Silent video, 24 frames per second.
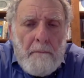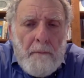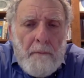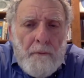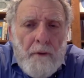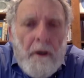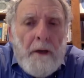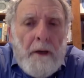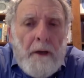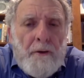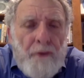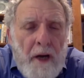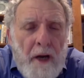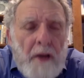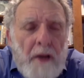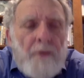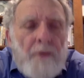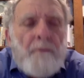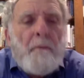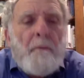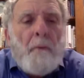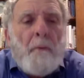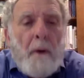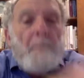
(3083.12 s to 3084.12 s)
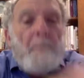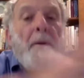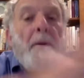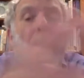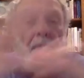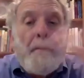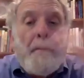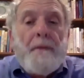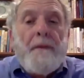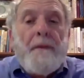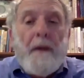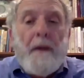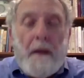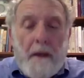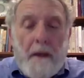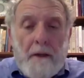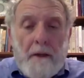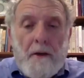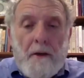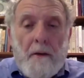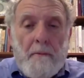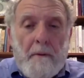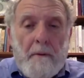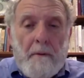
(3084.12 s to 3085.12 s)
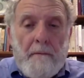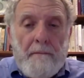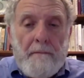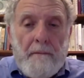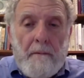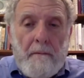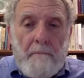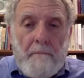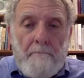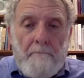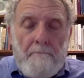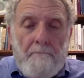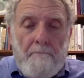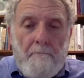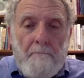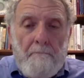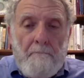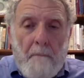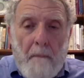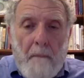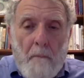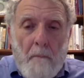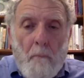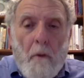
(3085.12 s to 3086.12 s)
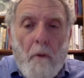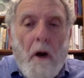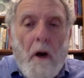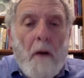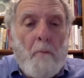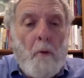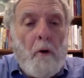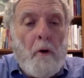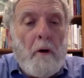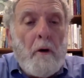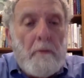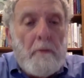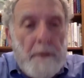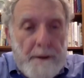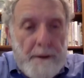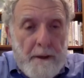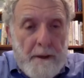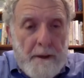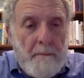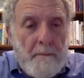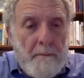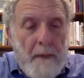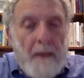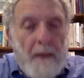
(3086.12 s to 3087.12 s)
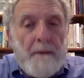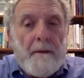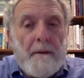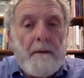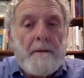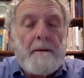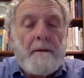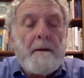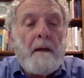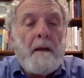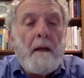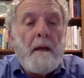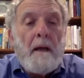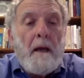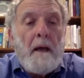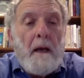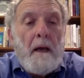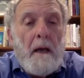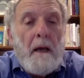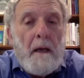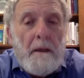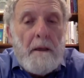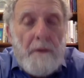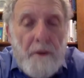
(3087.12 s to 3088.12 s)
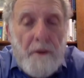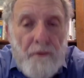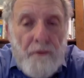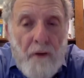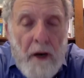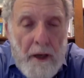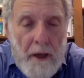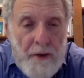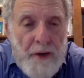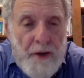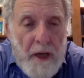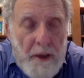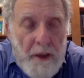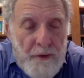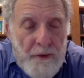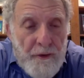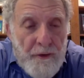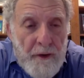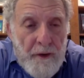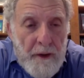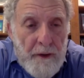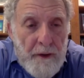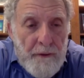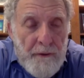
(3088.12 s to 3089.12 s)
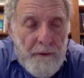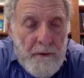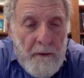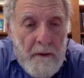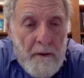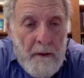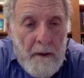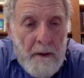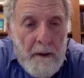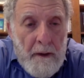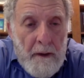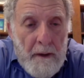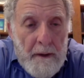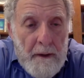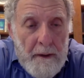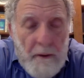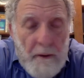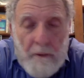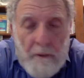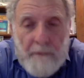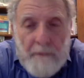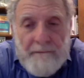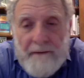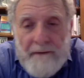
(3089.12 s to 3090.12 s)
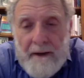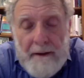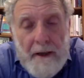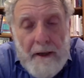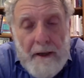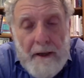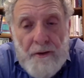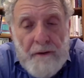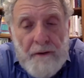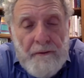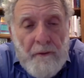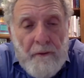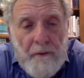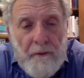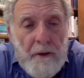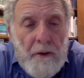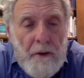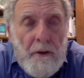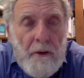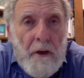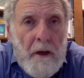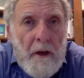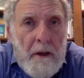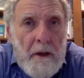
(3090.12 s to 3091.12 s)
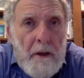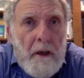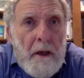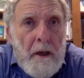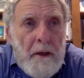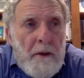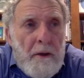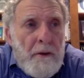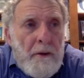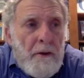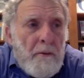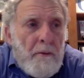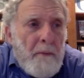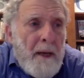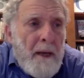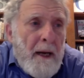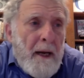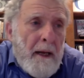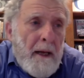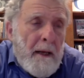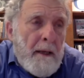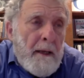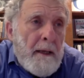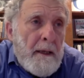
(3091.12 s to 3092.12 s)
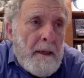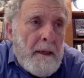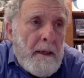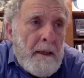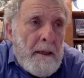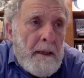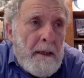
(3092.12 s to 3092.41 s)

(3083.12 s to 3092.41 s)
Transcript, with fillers: trying to change the way people think in terms of on a more holistic basis to try to change things. Called the Foundation for a New a, New Humanity.